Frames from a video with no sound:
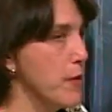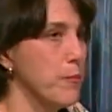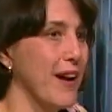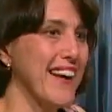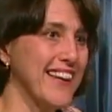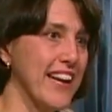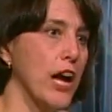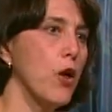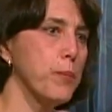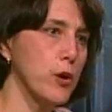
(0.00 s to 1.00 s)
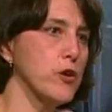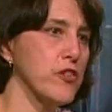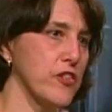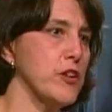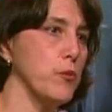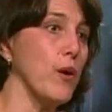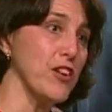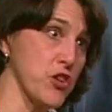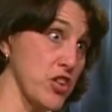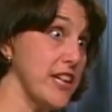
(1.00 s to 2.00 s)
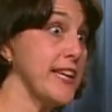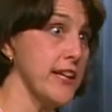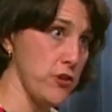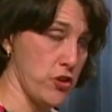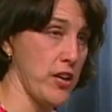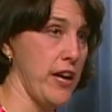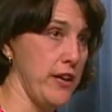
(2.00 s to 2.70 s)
but I can help her see what she can change